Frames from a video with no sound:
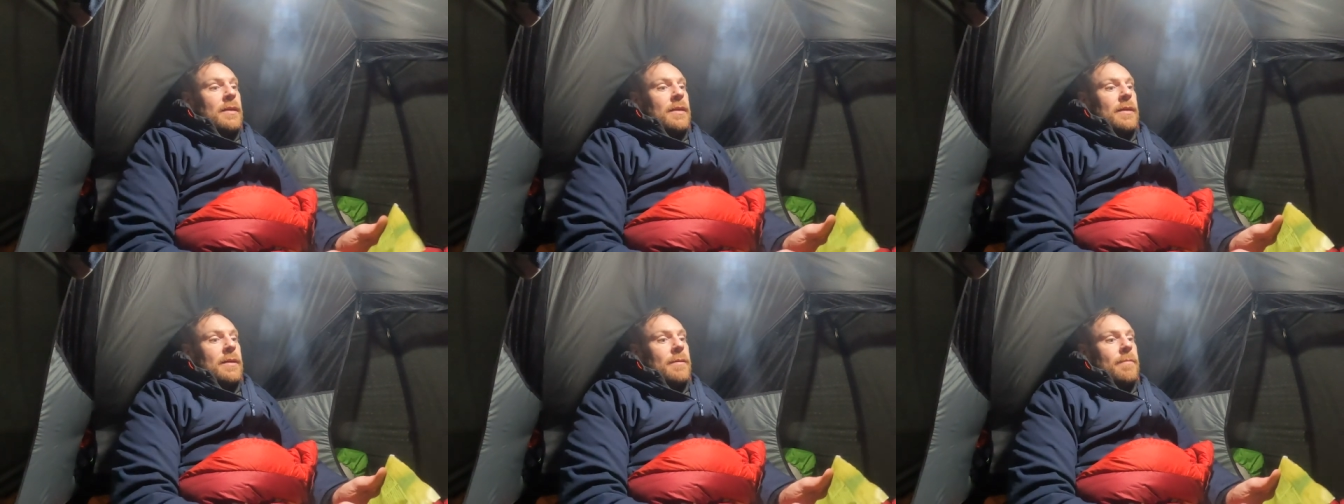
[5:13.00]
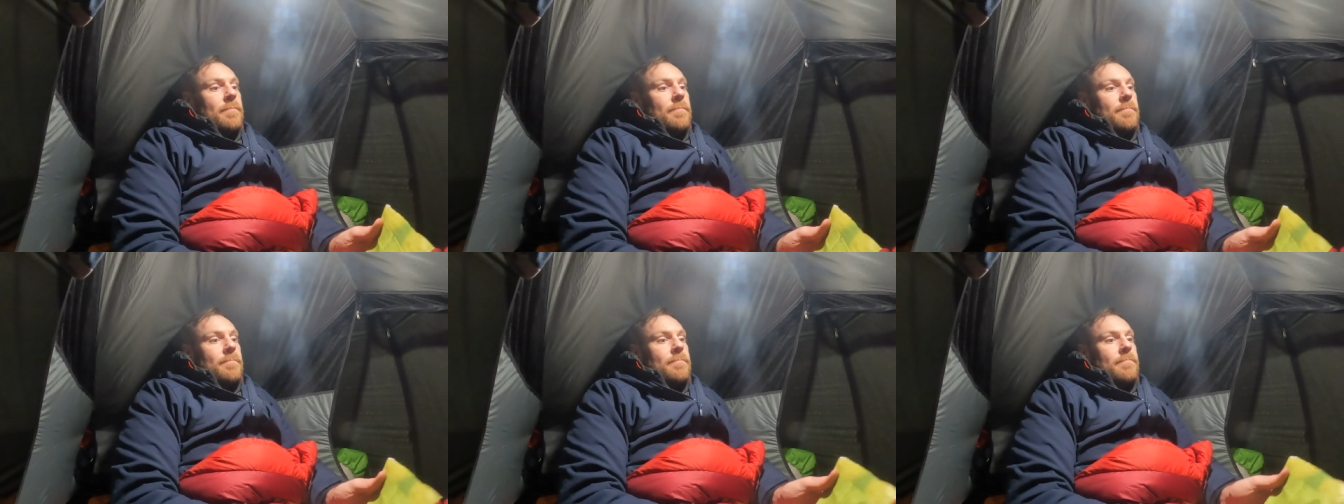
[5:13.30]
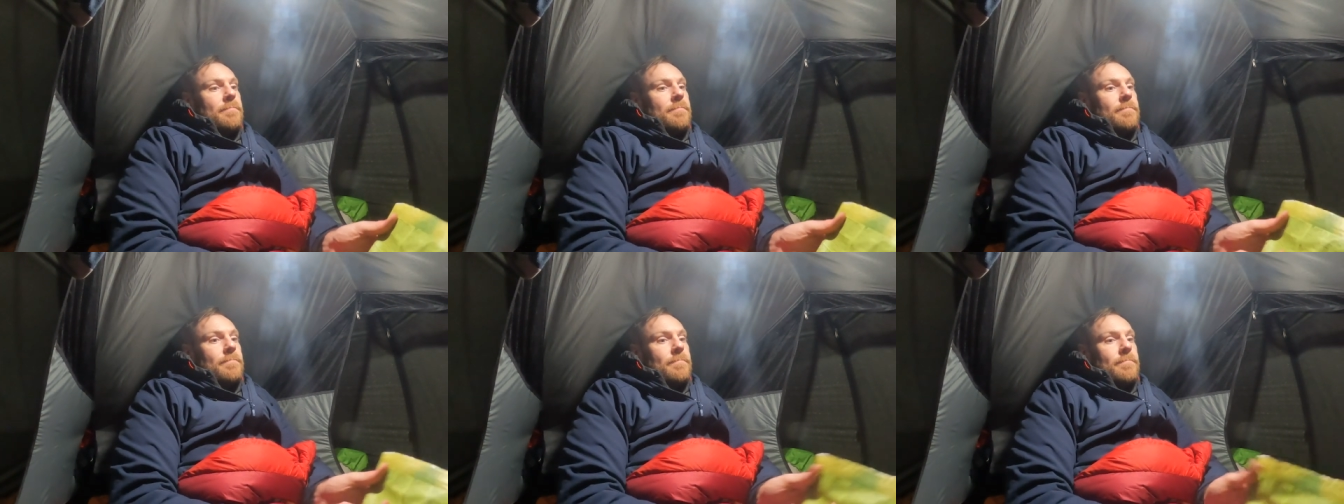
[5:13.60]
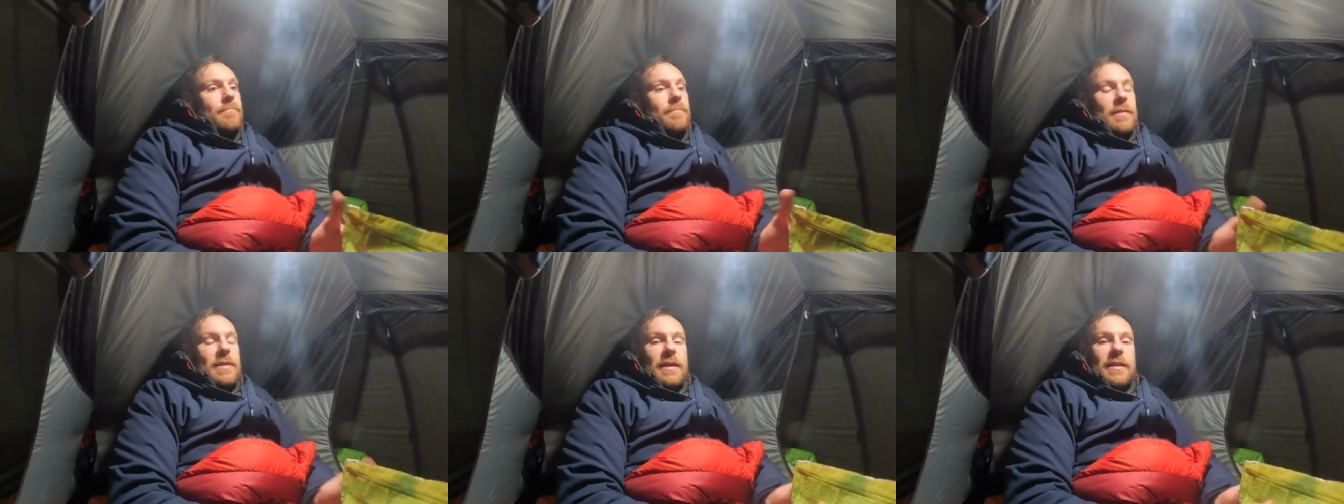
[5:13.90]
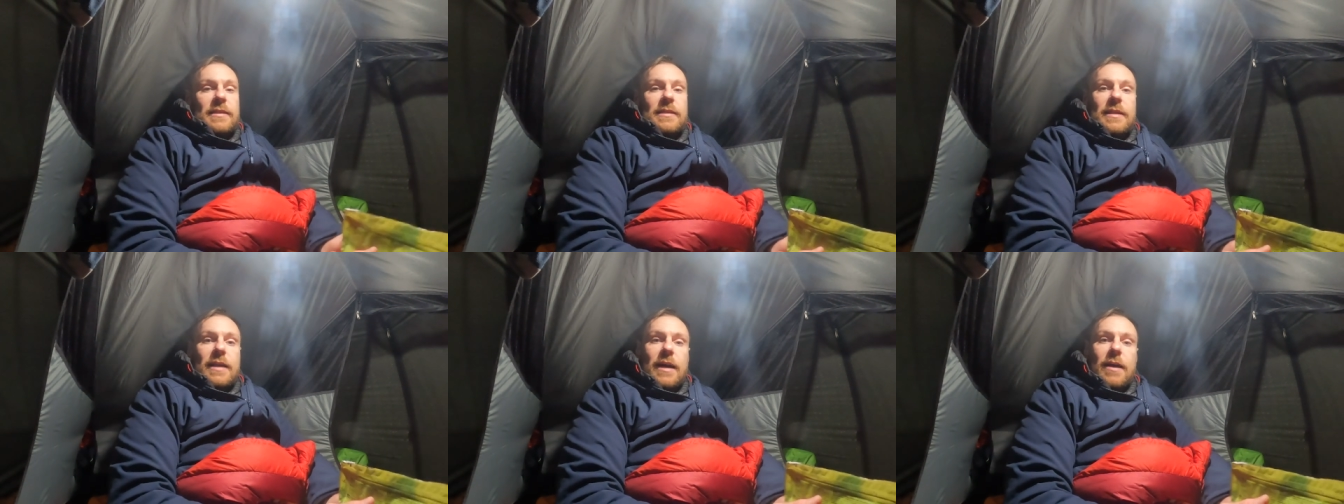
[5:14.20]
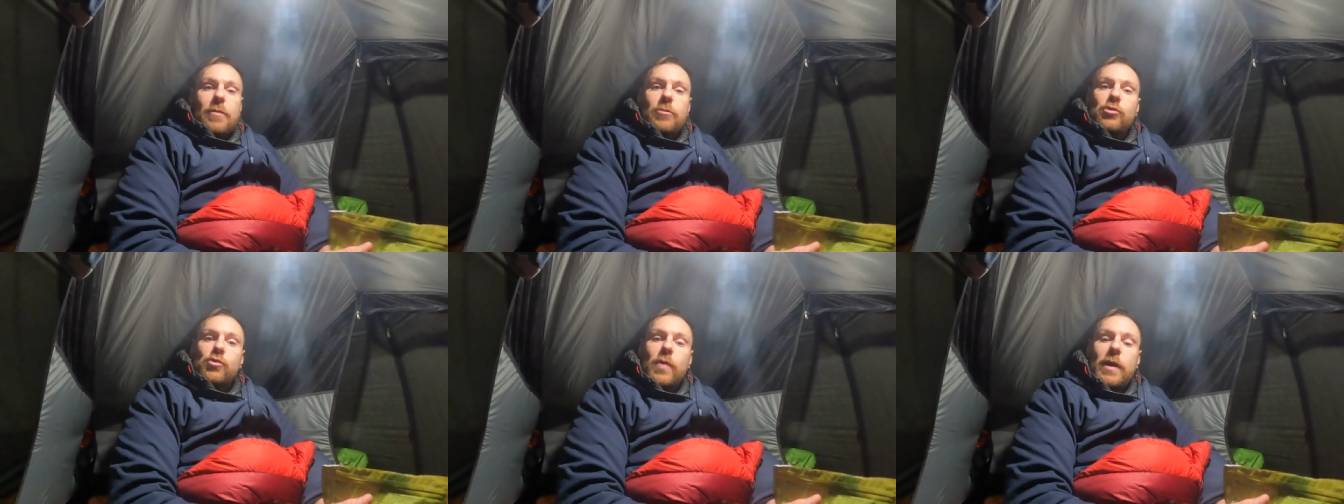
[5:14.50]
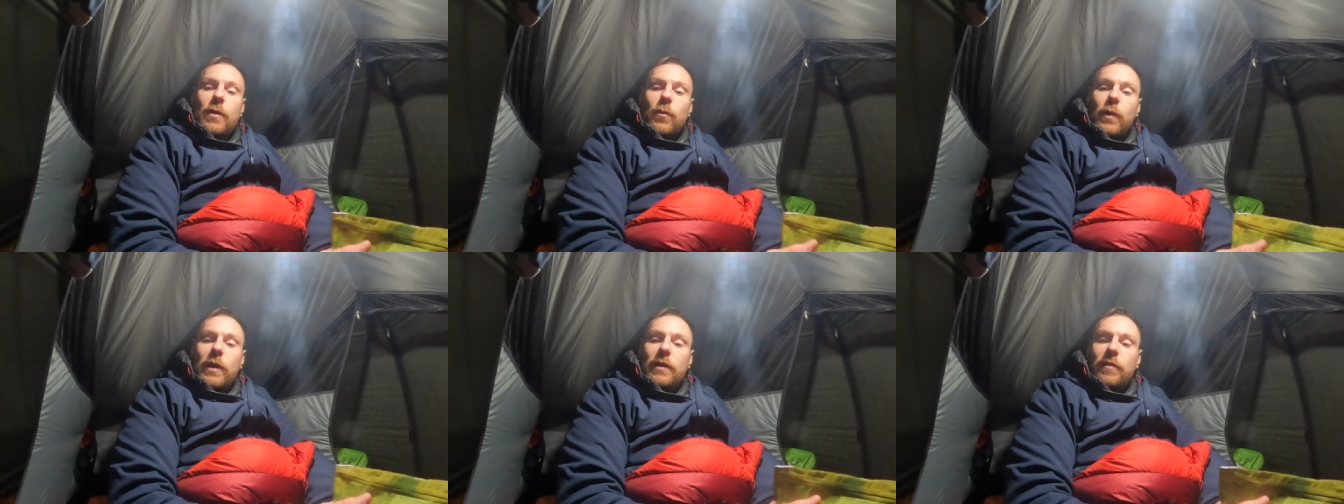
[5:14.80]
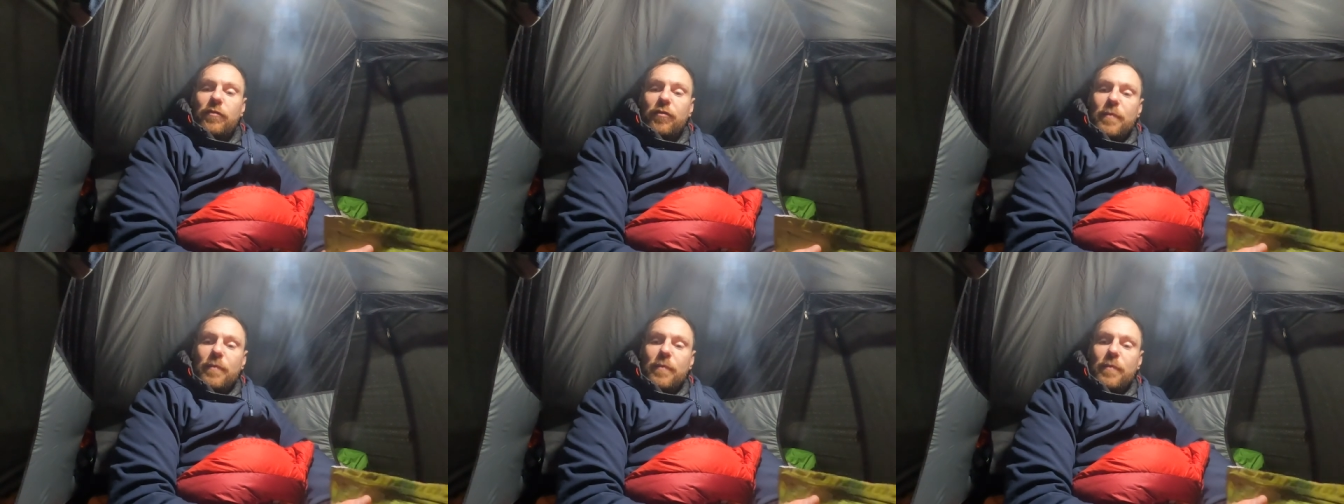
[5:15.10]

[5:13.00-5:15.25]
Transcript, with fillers: Um, but then tonight I was right well